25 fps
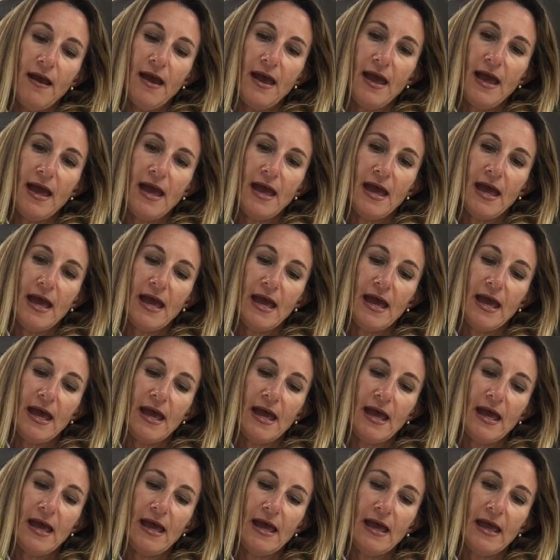
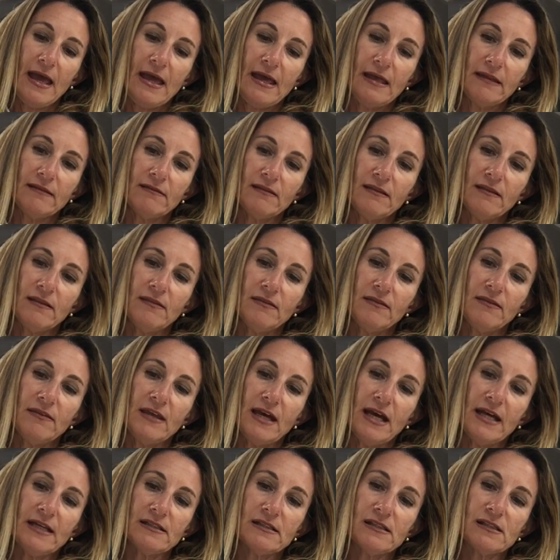and
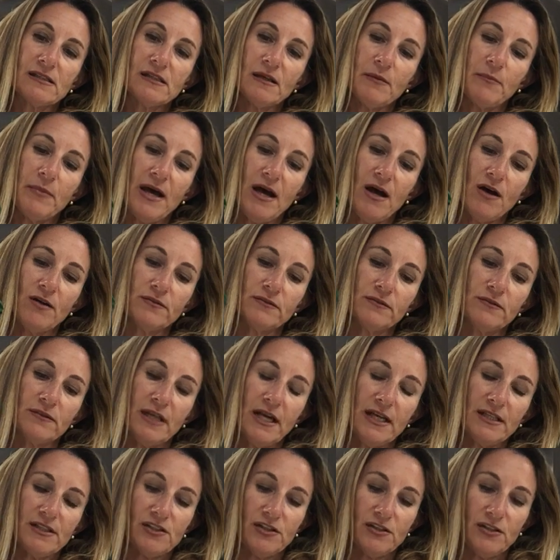that's
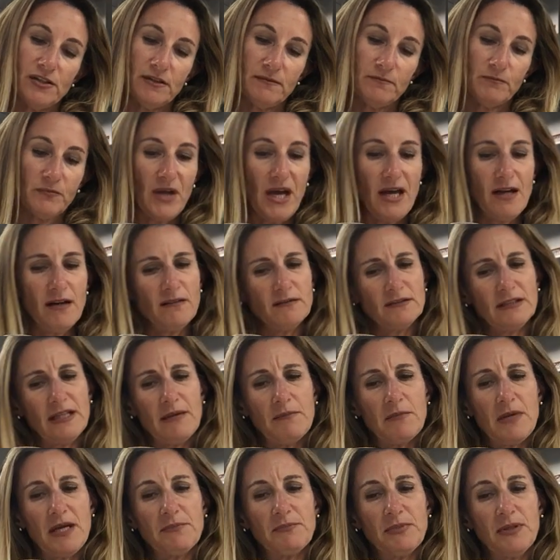good.
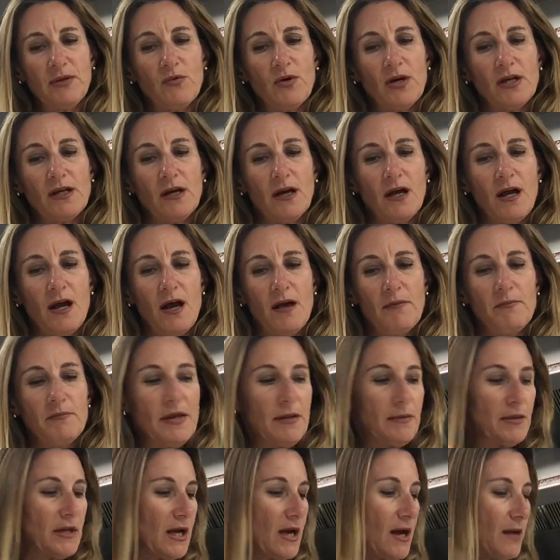That might be what, a cup,
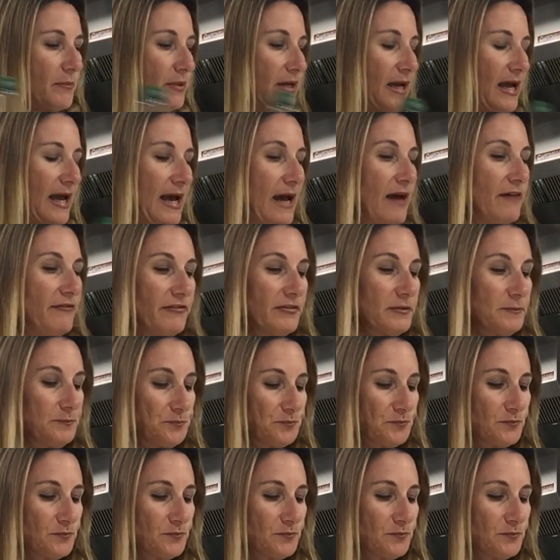maybe a cup and a half.